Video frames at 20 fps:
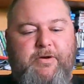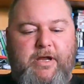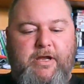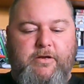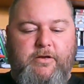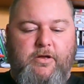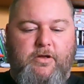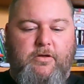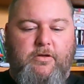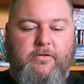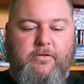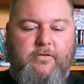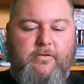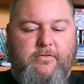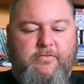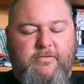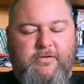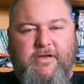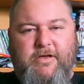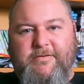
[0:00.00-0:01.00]
brand new.
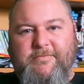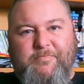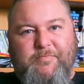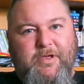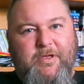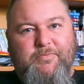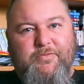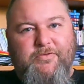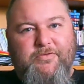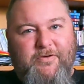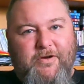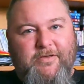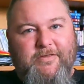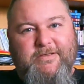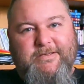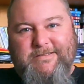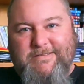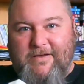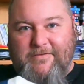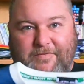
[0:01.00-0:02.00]
People throw
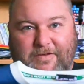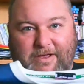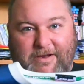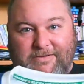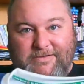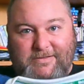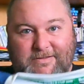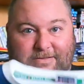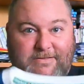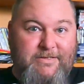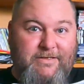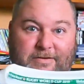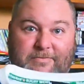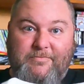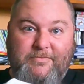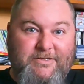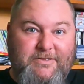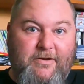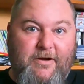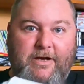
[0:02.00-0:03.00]
this stuff out to the tip.
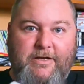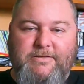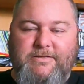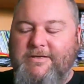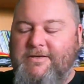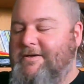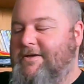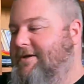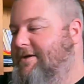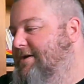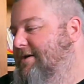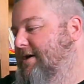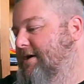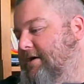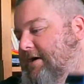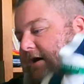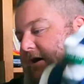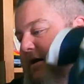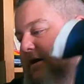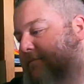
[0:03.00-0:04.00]
It's crazy.
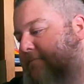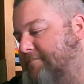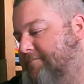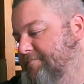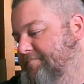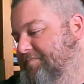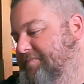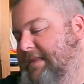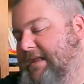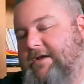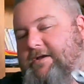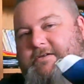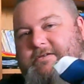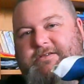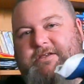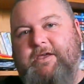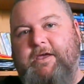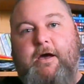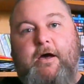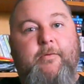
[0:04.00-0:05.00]

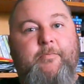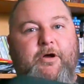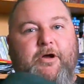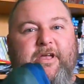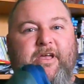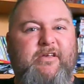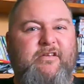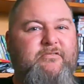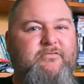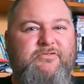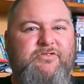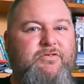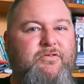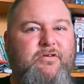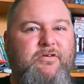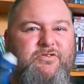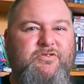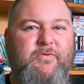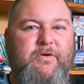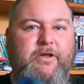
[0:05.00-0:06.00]
So yeah, I might get
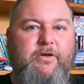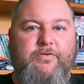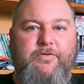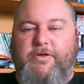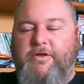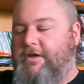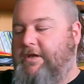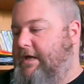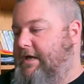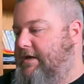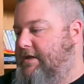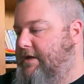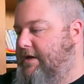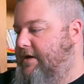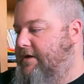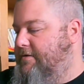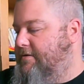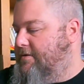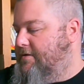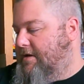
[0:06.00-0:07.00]
20 or 30 out of
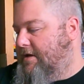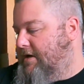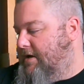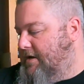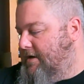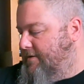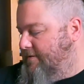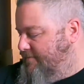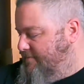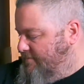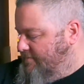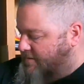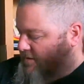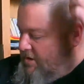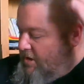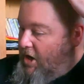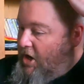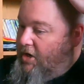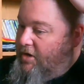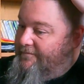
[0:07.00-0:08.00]
that,
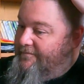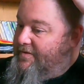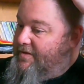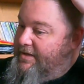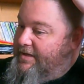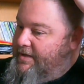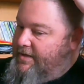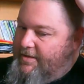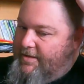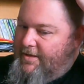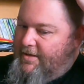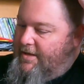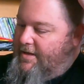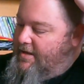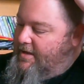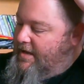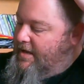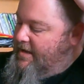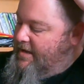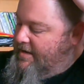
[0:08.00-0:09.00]
hopefully.
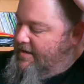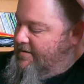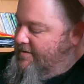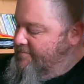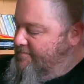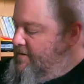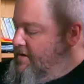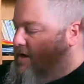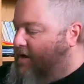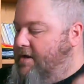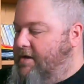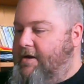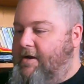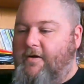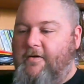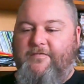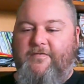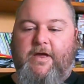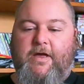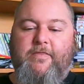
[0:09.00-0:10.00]
And then
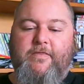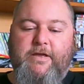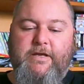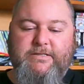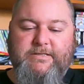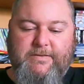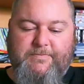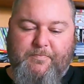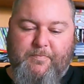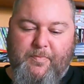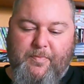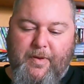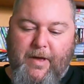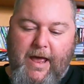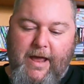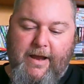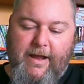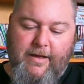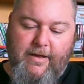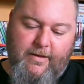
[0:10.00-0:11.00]
I found this
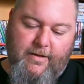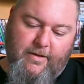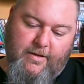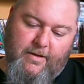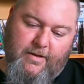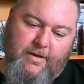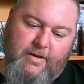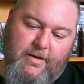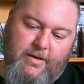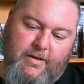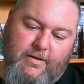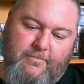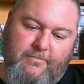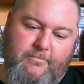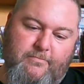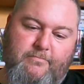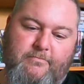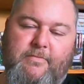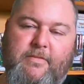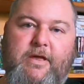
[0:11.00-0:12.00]
banger,
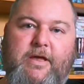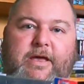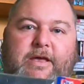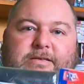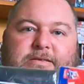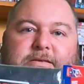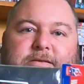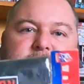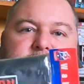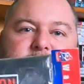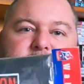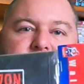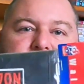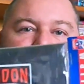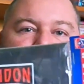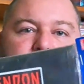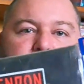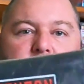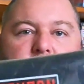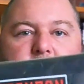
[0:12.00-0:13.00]

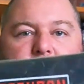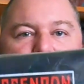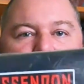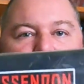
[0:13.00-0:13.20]
Essendon